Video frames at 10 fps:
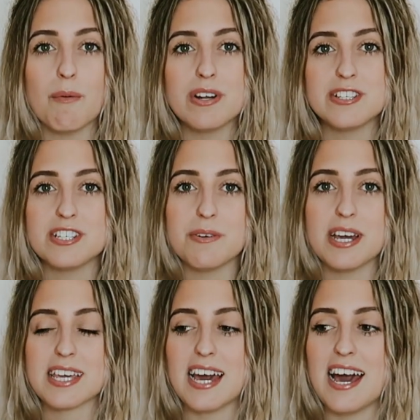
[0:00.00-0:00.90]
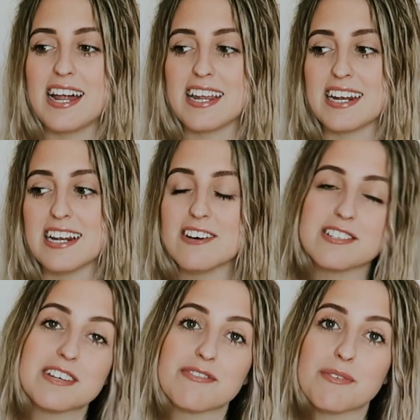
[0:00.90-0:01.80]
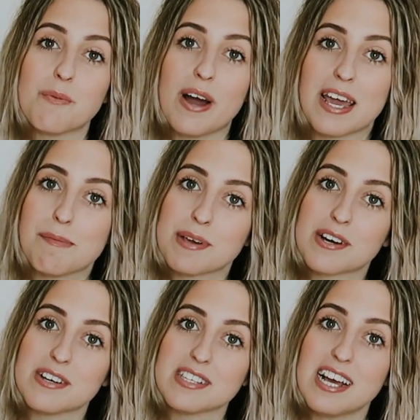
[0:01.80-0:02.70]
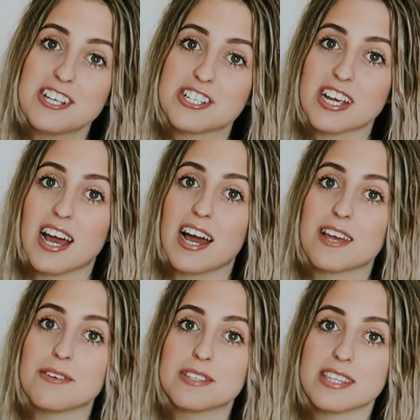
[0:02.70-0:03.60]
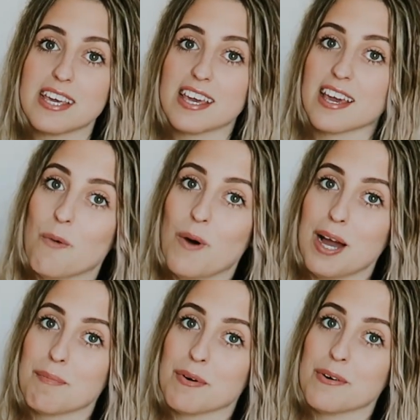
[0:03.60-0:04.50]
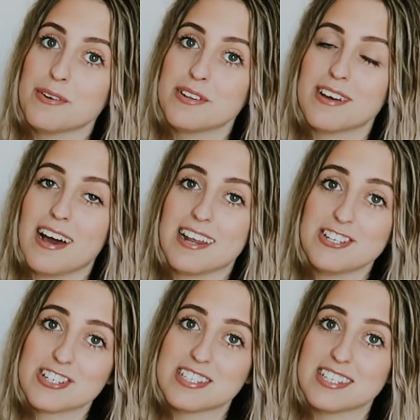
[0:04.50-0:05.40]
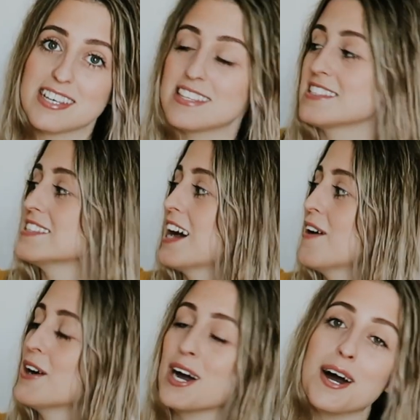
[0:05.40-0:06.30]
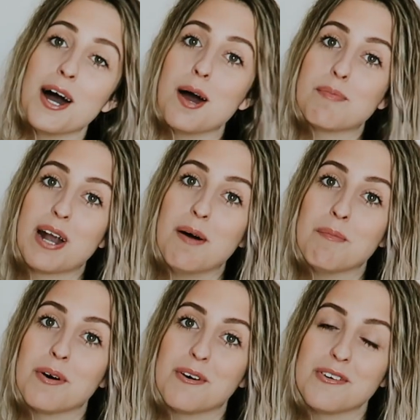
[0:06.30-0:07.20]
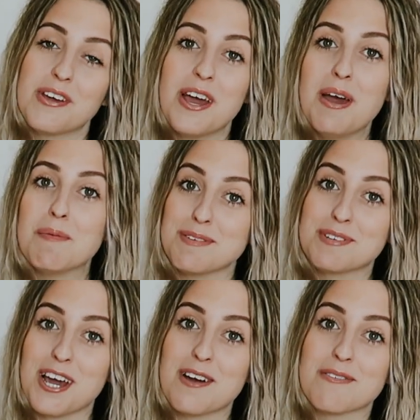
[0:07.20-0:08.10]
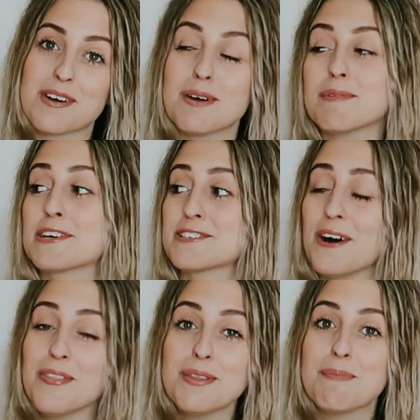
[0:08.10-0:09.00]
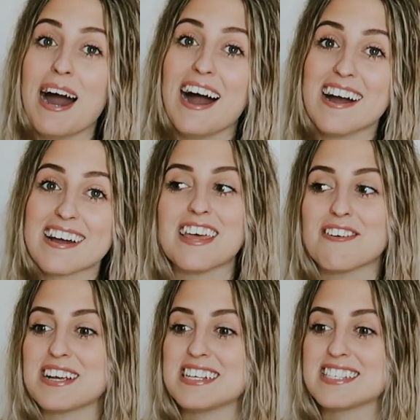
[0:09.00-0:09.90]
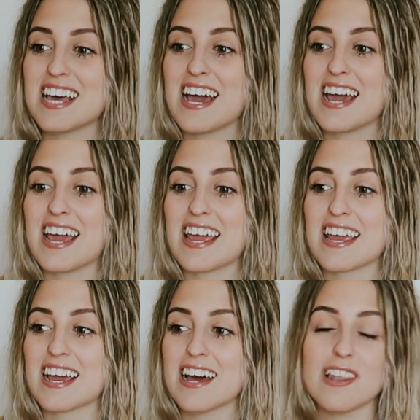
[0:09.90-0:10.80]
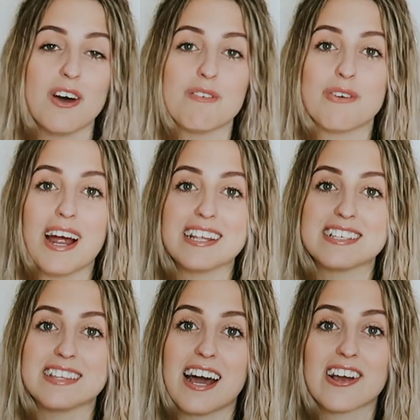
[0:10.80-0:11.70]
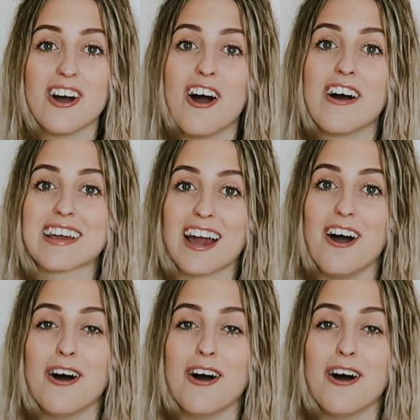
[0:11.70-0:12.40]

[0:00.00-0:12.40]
I wanted to do it again in a little different way because last year I used the whiteboard and as you can see this is now a brown board, flipped it over because on the back there is a lot of writing that I can't get